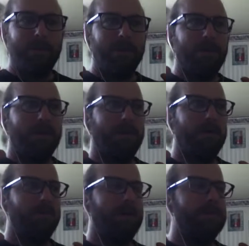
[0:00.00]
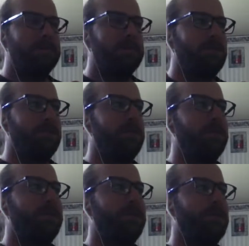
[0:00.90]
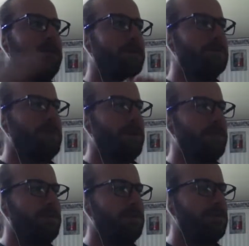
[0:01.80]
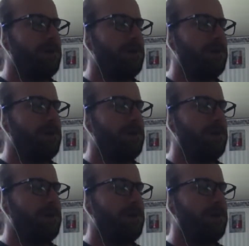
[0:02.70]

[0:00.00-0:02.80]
And they're all terrible.